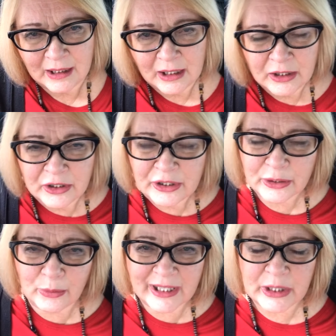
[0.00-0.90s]
You took
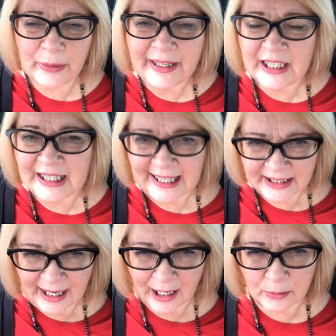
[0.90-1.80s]
one swing and you let
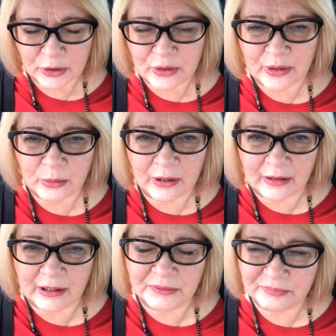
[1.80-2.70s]
the hammer do the work.